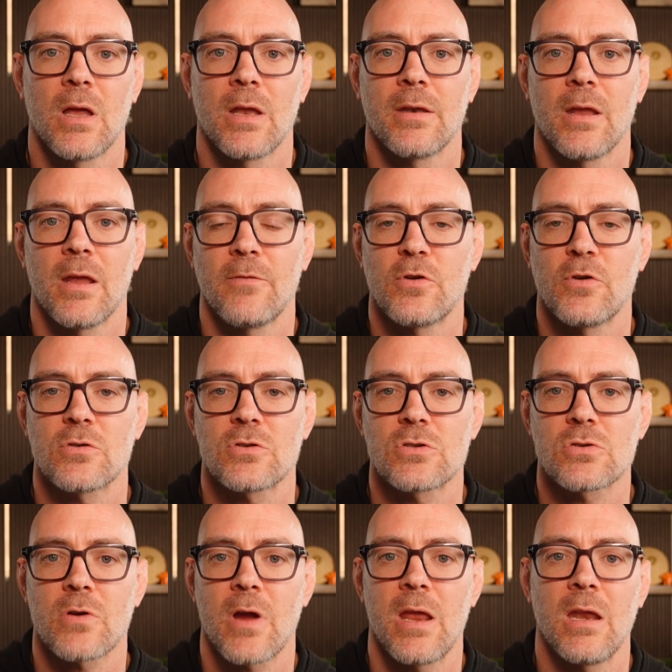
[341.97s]
And if you're
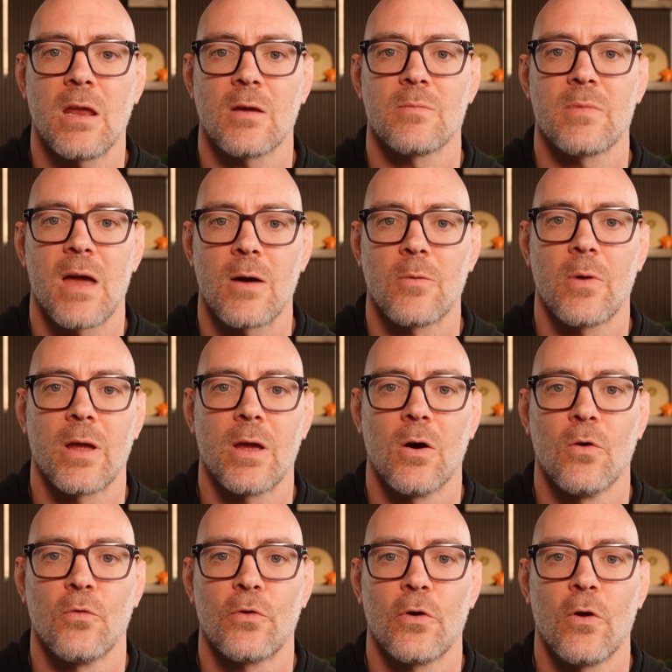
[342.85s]
training them that way
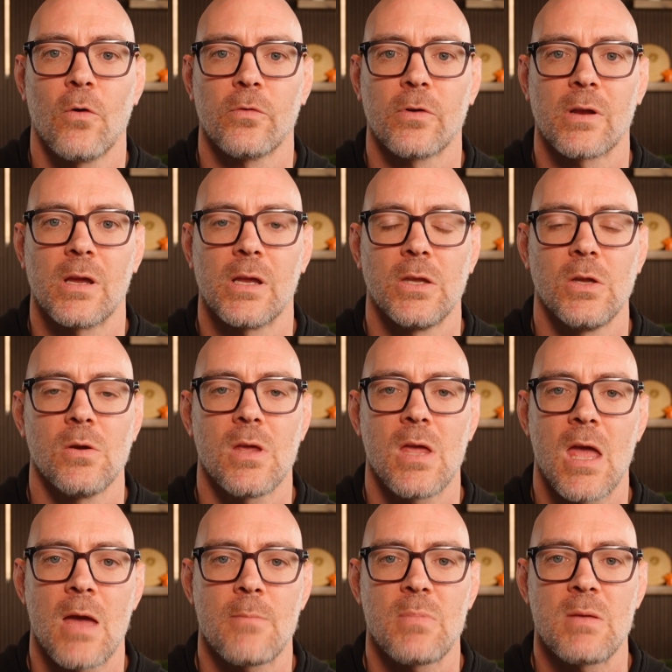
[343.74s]
over and over again, you
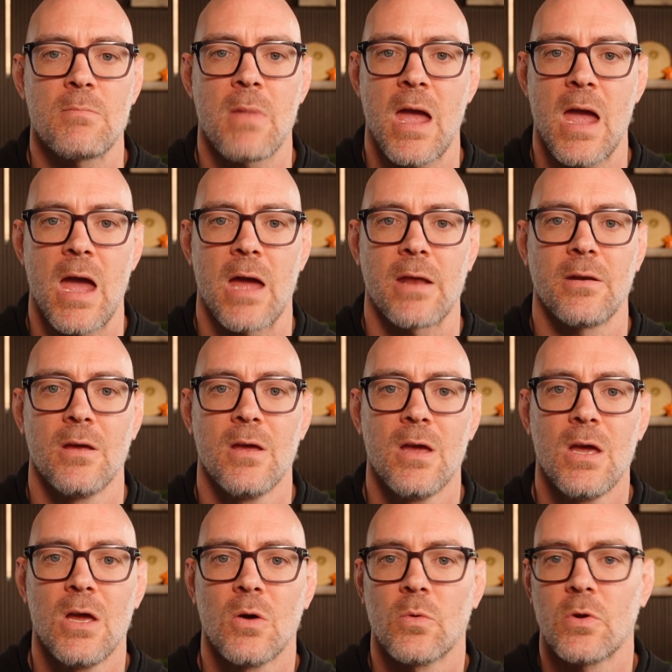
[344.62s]
can't be mad
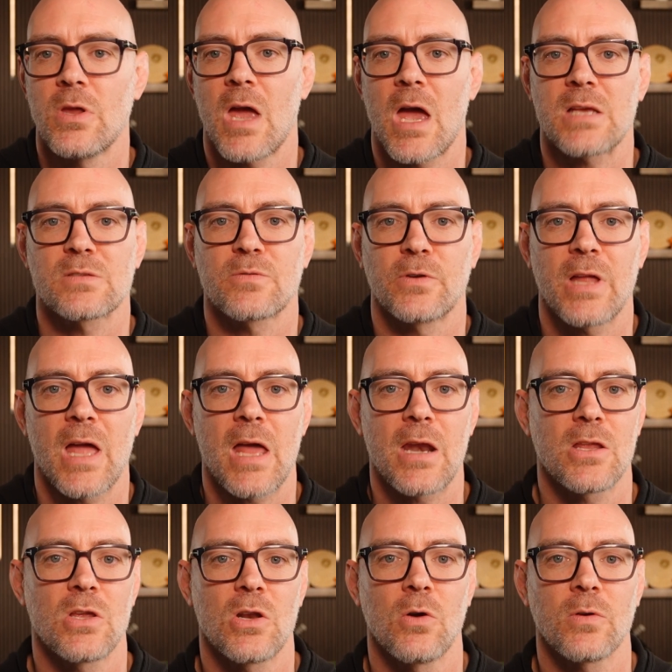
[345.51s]
when you ask for
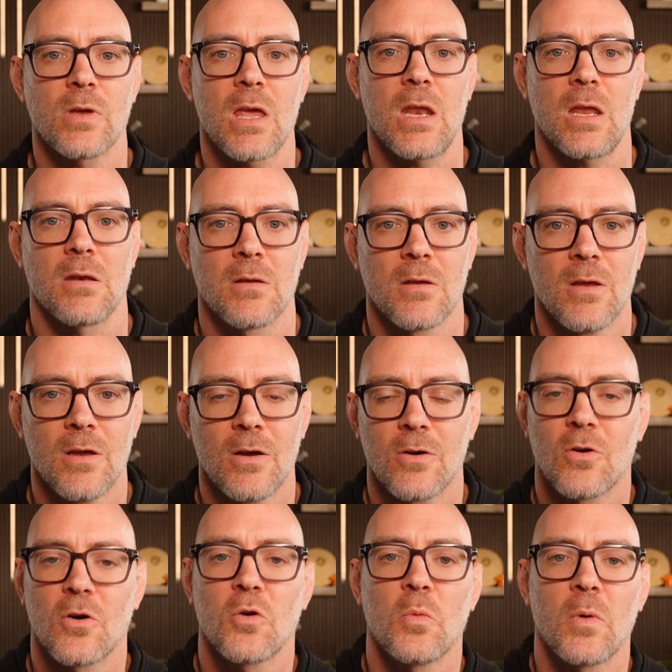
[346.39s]
data and you don't get it,
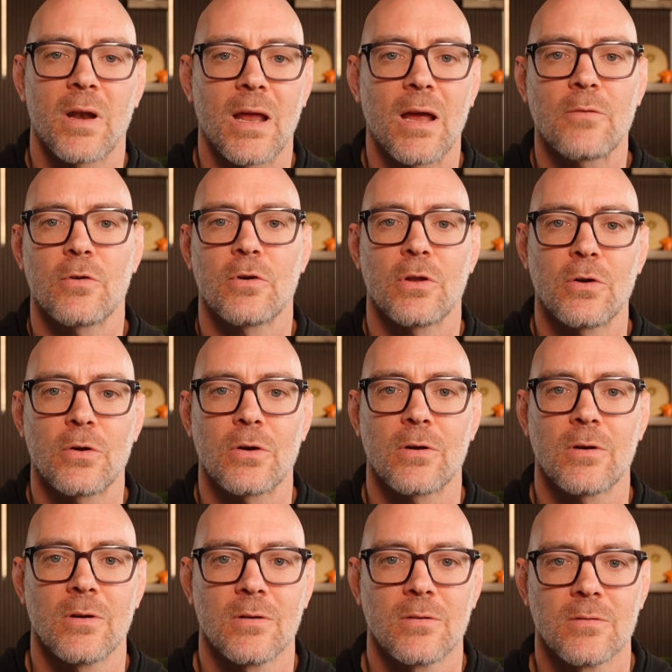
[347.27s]
or whatever
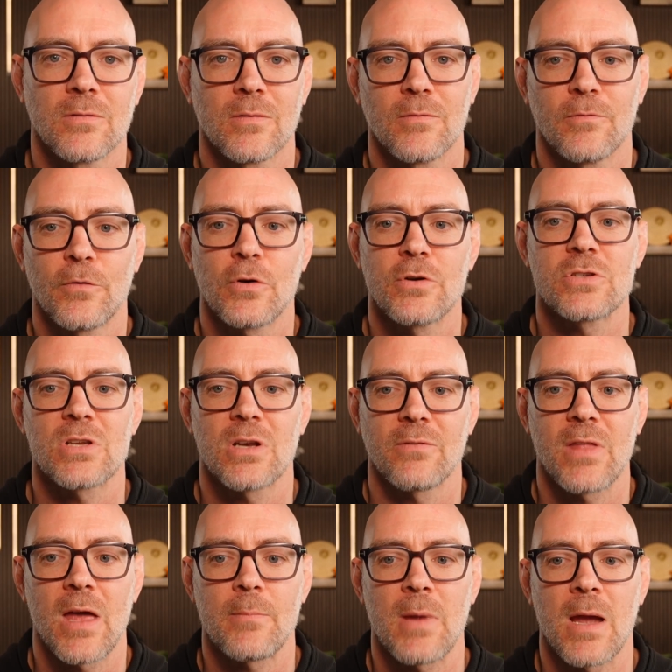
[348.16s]
your version
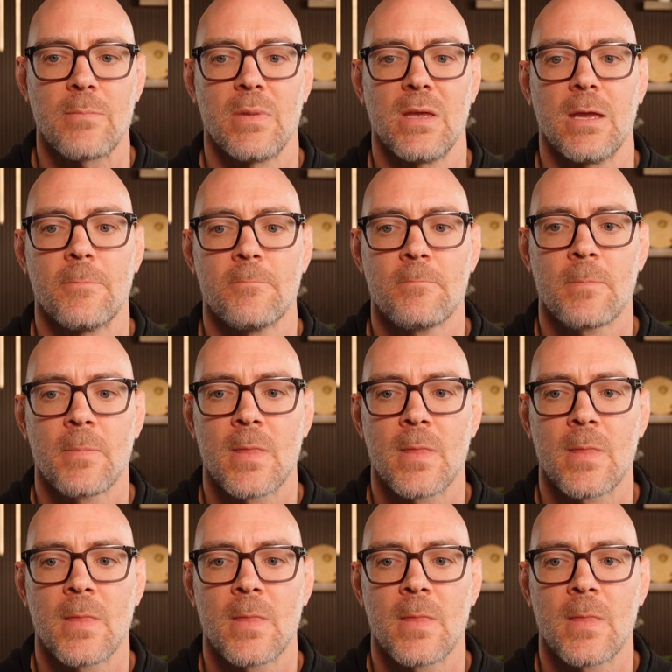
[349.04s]
of that might be.